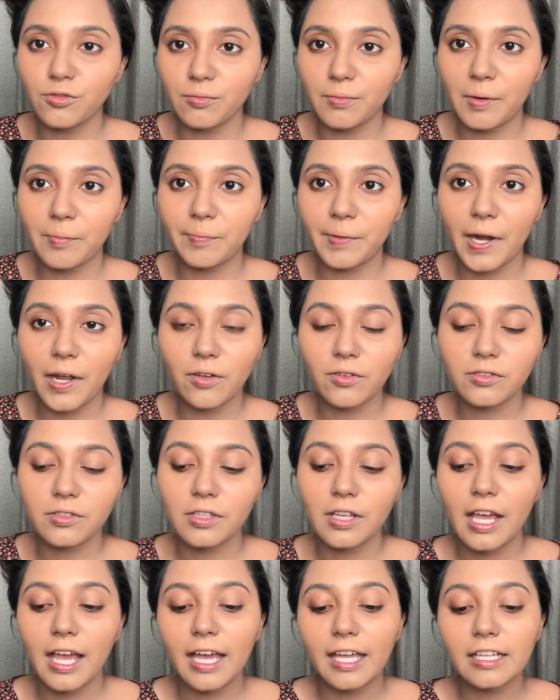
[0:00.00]
do my brows.
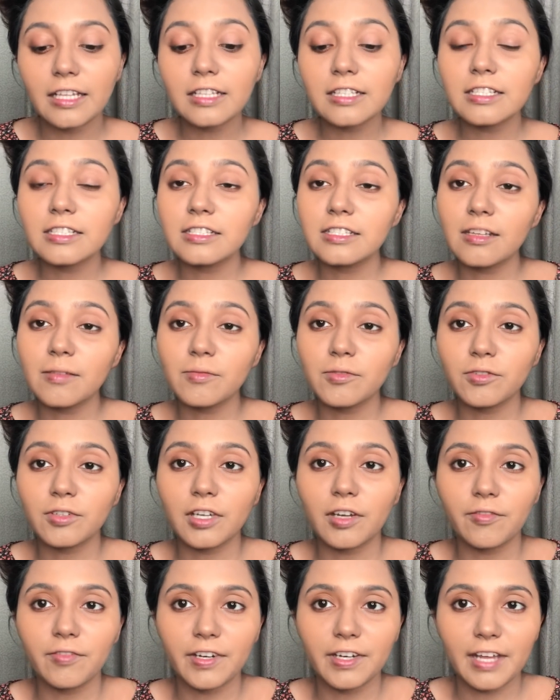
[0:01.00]
And since I'm
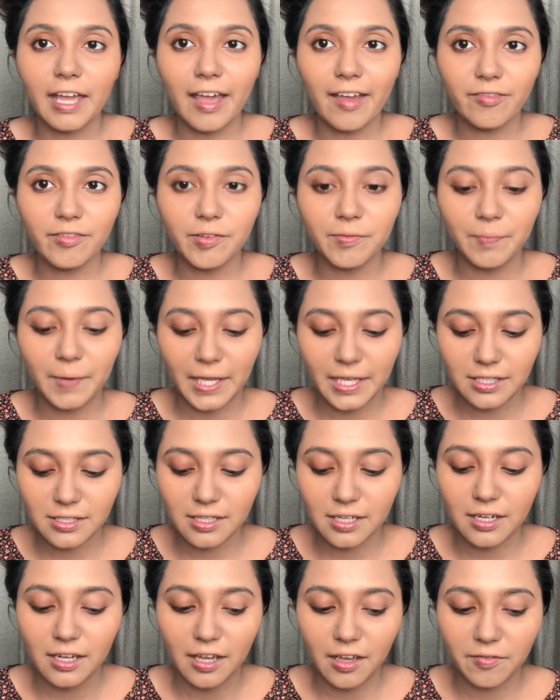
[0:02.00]
doing a very heavy base
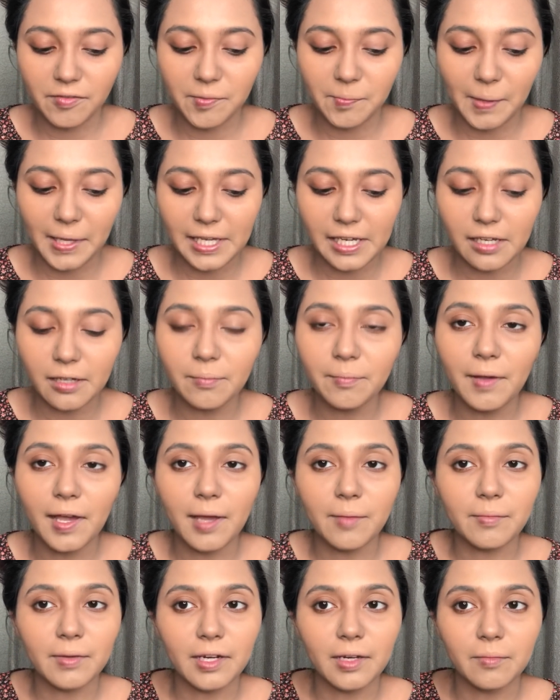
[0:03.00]
and a heavy makeup,
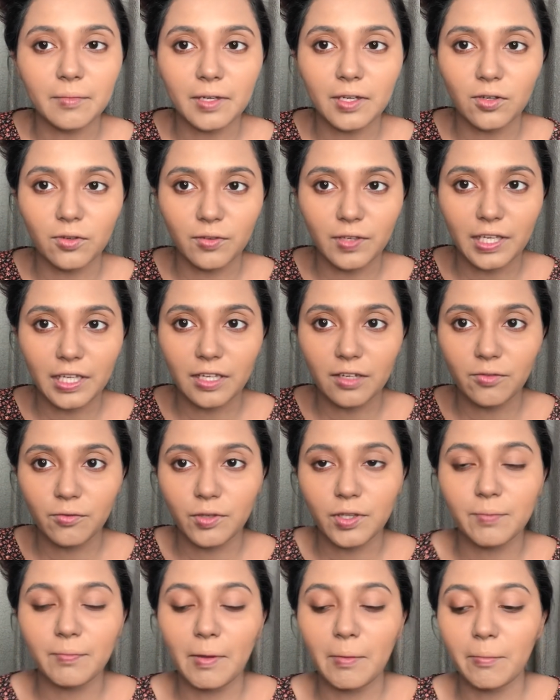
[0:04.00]
I'm gonna be going in
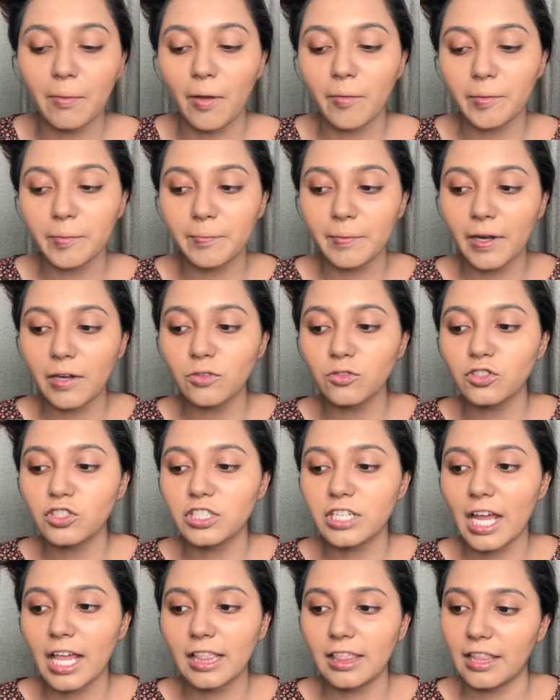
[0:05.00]
with my Bobbi Brown
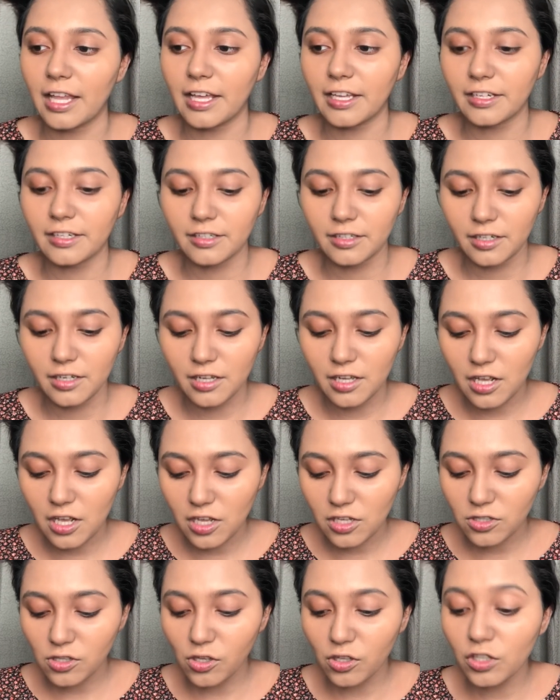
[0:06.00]
gel liner.
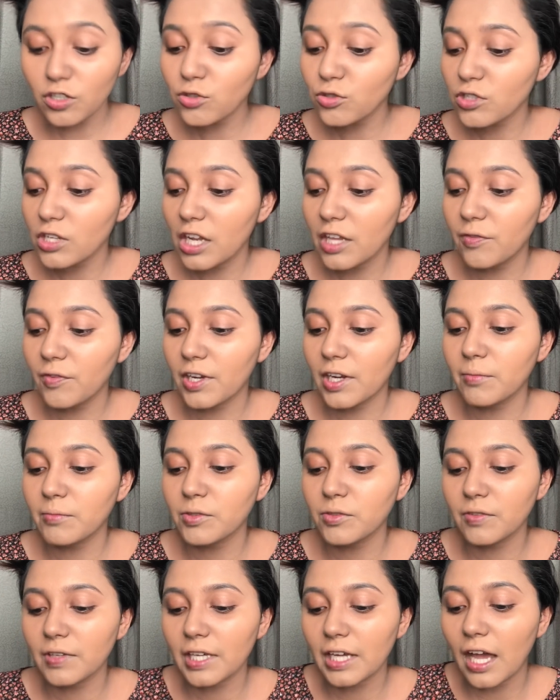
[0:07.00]
So usually when I'm
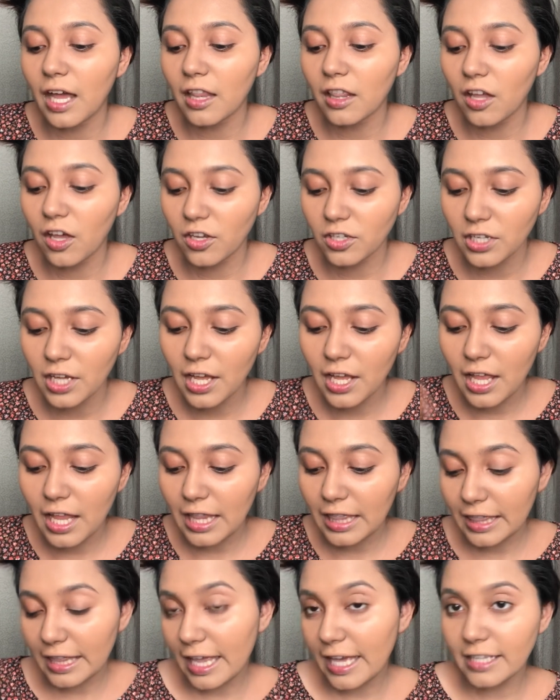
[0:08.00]
doing a lot
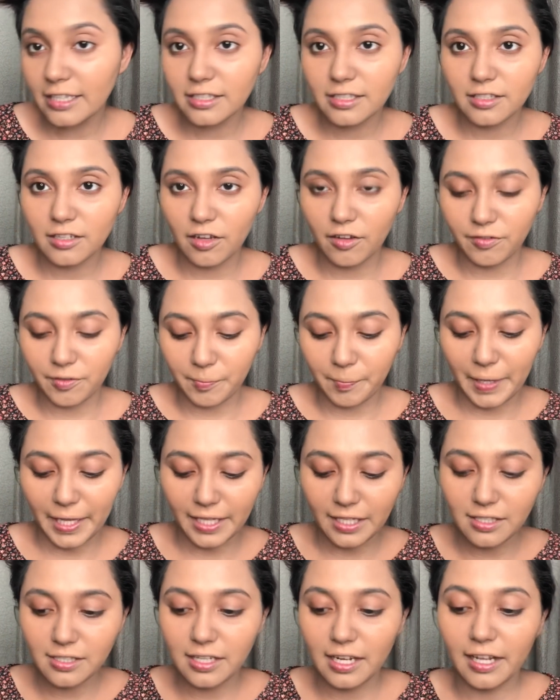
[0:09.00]
less of a
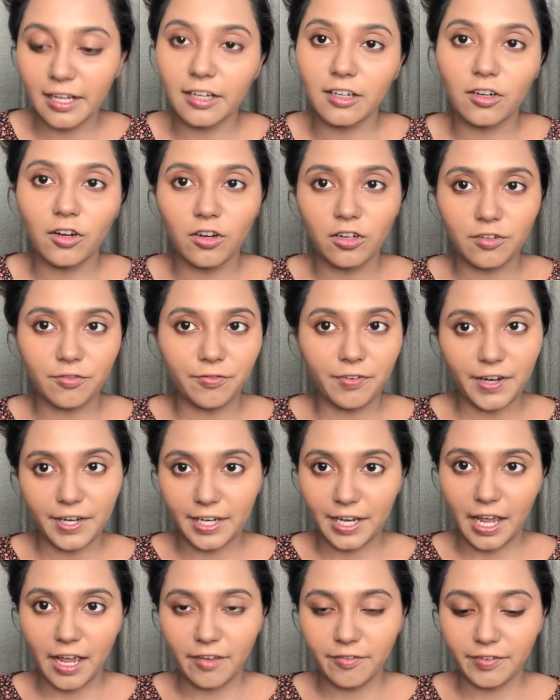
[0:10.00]
base, like not
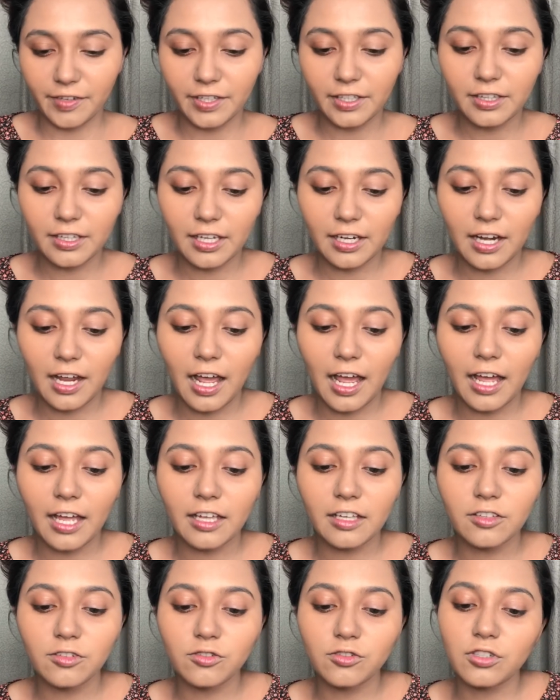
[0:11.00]
very heavy, then
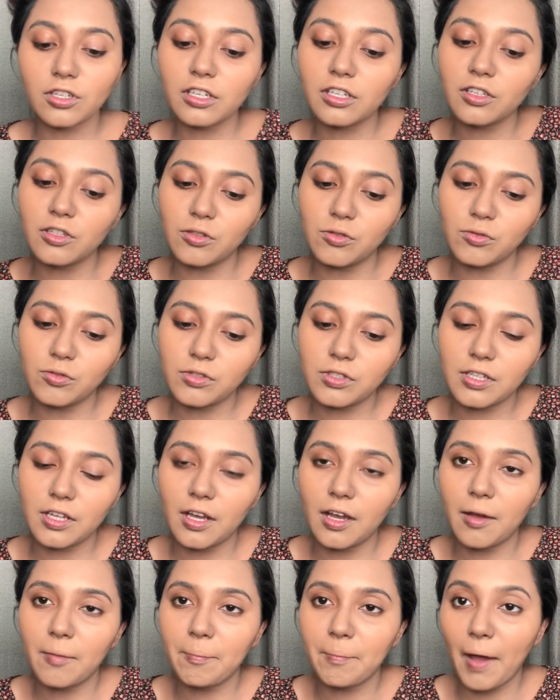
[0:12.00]
I usually use
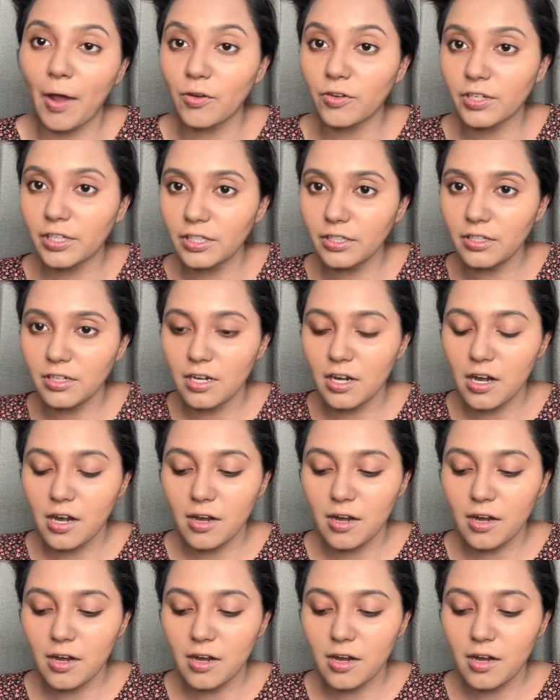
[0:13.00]
the powder,